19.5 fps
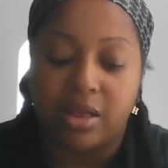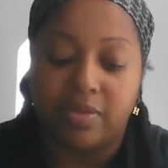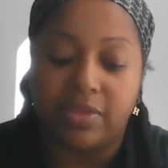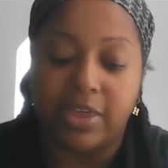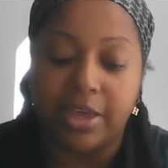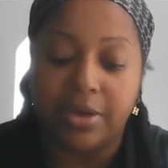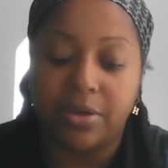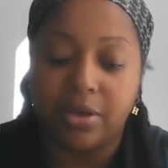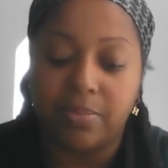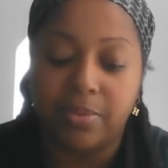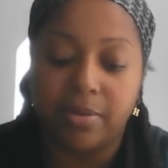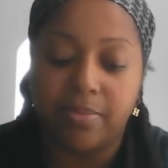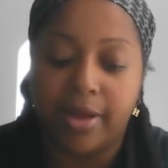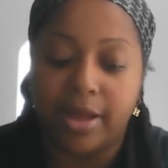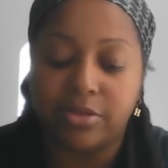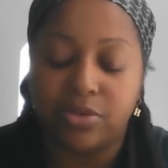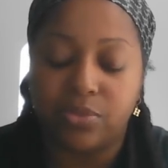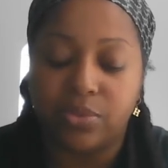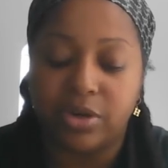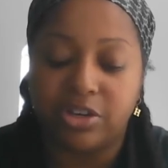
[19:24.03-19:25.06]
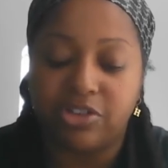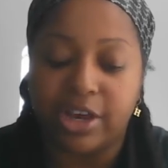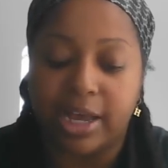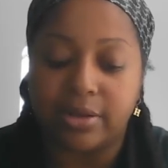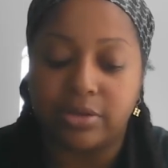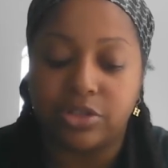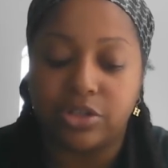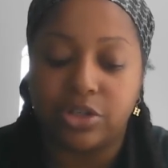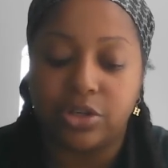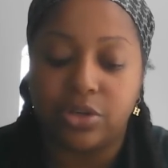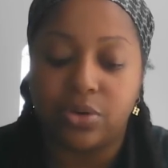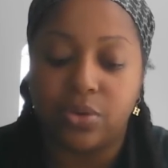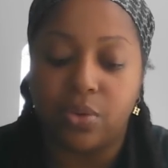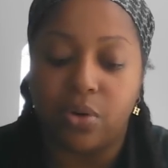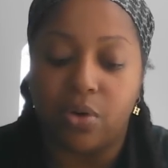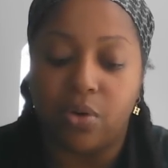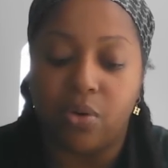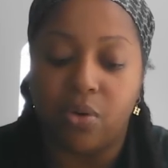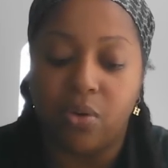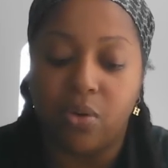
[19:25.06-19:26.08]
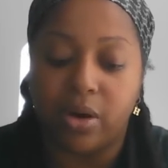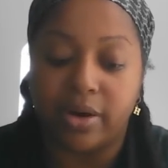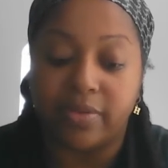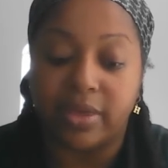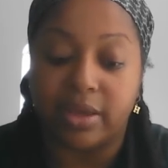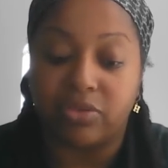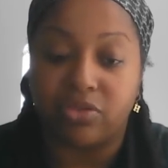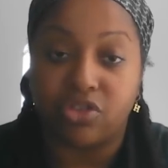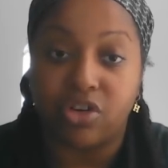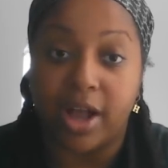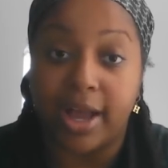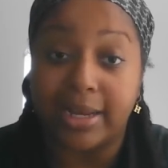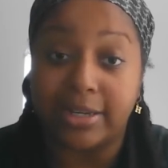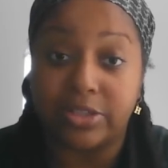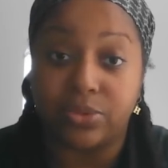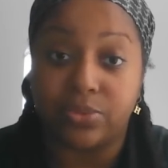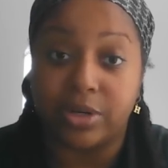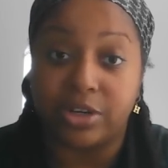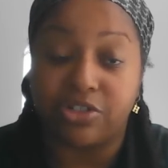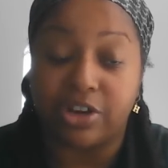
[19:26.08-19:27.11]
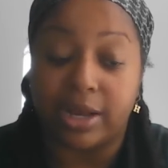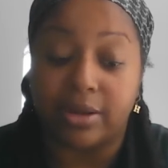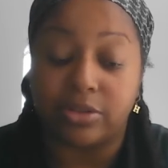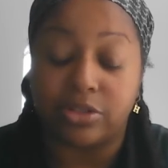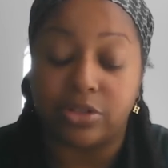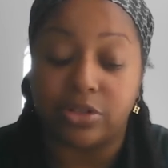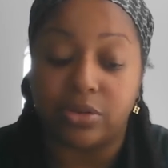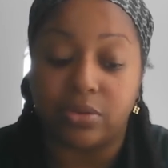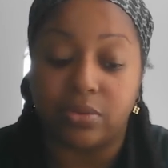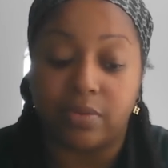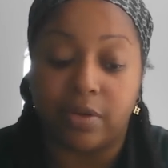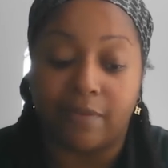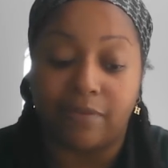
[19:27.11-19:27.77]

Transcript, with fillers: They could be about to reach out to you, or they've tried to reach out to you.